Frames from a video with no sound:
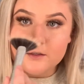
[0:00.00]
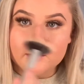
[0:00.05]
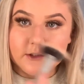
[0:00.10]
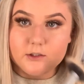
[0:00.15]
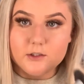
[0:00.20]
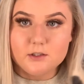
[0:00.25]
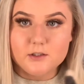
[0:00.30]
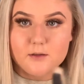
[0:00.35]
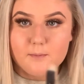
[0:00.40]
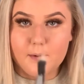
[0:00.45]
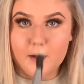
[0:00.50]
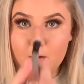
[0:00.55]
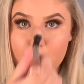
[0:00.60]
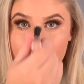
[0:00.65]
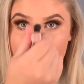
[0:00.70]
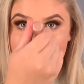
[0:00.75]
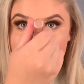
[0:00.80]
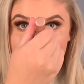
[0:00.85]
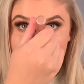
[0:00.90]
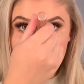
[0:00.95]
Just a bit on
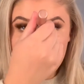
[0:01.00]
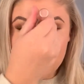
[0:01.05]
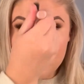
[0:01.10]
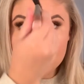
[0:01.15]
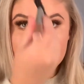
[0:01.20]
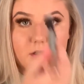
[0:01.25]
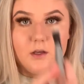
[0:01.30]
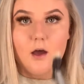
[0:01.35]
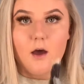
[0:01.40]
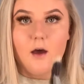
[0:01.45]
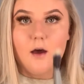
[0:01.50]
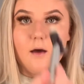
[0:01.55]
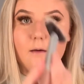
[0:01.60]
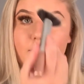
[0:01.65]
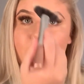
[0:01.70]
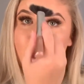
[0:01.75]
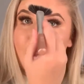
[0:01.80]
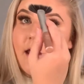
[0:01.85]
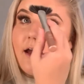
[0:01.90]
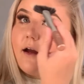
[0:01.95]
the nose, up
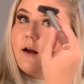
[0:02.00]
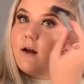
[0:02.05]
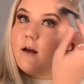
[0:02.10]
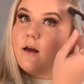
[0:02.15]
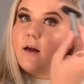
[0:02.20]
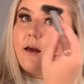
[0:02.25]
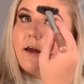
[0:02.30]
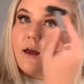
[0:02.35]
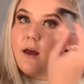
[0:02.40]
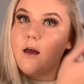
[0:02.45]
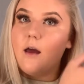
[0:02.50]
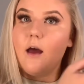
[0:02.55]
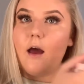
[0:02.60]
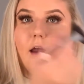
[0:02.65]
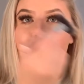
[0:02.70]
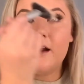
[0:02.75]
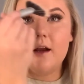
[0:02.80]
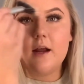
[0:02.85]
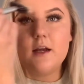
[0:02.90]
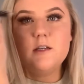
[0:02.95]
there.
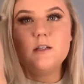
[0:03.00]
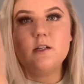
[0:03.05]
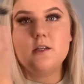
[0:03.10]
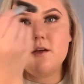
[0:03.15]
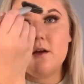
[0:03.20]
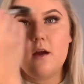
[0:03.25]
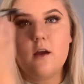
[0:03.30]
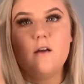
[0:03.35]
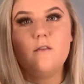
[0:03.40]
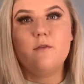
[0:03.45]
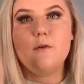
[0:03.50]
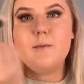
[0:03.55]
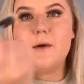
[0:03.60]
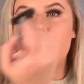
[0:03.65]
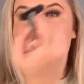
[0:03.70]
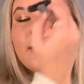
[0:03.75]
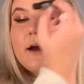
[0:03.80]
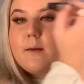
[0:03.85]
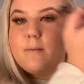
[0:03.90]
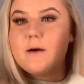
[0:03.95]
And I like to do it over my
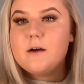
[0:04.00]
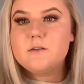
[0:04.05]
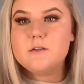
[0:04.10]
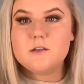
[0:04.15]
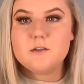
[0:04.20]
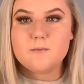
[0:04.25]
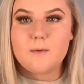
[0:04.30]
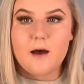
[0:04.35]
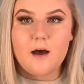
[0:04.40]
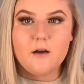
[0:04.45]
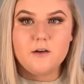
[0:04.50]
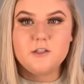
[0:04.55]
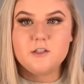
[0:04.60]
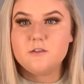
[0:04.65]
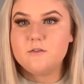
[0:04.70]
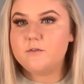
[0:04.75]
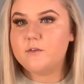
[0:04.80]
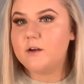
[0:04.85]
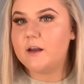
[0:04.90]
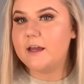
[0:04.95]
eyebrows as well. I
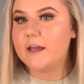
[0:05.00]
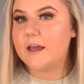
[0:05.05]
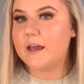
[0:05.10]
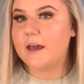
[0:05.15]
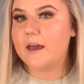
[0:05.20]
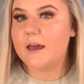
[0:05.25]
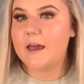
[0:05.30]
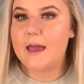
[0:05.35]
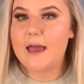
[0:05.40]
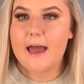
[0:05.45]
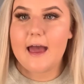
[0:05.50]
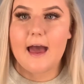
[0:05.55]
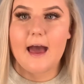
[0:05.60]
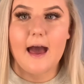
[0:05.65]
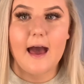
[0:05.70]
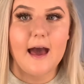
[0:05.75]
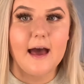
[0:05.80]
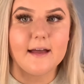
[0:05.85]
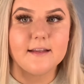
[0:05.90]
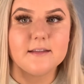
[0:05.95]
just feel like it
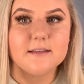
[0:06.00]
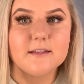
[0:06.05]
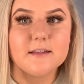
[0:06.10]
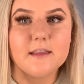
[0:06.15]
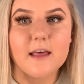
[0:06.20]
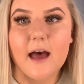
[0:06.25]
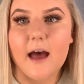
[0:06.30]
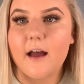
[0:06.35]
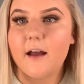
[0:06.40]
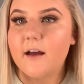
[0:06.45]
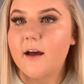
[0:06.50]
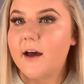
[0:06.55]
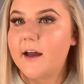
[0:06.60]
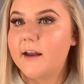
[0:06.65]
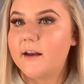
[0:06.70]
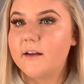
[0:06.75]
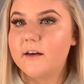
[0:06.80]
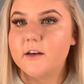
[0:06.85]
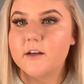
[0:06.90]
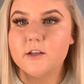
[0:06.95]
adds that
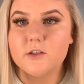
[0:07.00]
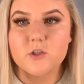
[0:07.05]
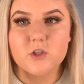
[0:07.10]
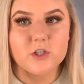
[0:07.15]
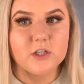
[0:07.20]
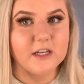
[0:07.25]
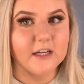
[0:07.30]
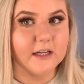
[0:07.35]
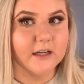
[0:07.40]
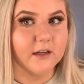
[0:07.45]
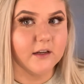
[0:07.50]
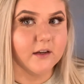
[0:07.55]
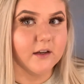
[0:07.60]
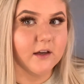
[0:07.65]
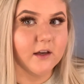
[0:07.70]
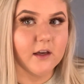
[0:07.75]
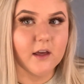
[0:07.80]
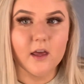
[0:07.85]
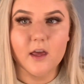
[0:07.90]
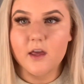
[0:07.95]
kind of sheen
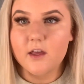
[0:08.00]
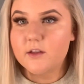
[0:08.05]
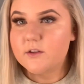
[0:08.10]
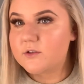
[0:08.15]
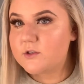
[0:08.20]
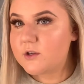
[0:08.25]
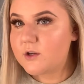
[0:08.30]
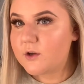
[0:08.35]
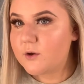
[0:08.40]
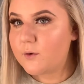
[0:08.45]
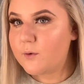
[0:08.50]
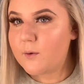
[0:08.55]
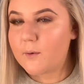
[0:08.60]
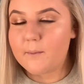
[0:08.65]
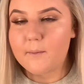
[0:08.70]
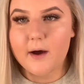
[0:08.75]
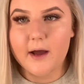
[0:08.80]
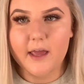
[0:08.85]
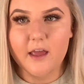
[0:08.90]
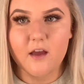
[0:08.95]
to
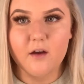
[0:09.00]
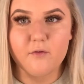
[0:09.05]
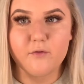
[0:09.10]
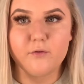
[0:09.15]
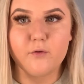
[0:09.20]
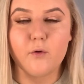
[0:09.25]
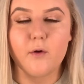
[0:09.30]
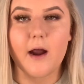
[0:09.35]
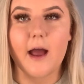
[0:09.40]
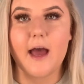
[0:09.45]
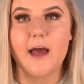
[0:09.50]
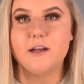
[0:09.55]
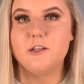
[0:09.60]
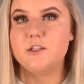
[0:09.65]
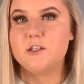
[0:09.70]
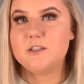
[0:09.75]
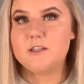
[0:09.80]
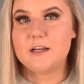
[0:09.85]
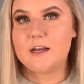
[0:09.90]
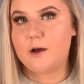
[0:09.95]
my forehead.
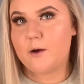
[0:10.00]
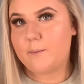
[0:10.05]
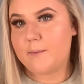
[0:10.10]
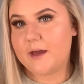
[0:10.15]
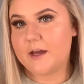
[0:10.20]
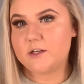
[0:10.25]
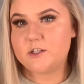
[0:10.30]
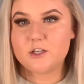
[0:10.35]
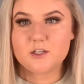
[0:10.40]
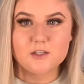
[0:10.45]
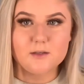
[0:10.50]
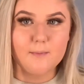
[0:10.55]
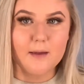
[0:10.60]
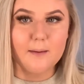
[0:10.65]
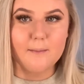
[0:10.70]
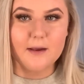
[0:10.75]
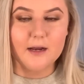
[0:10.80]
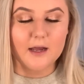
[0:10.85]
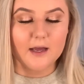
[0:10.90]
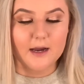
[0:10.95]
Just a little bit, just to make
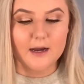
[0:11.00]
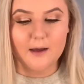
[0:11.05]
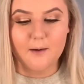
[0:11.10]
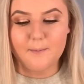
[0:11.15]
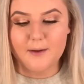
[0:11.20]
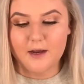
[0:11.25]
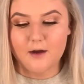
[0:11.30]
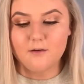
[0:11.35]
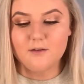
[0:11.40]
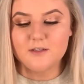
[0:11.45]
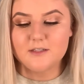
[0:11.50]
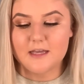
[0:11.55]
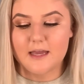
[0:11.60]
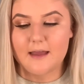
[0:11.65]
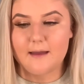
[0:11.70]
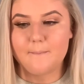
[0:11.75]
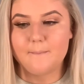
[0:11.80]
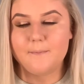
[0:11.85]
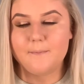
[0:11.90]
me look a little bit glossy.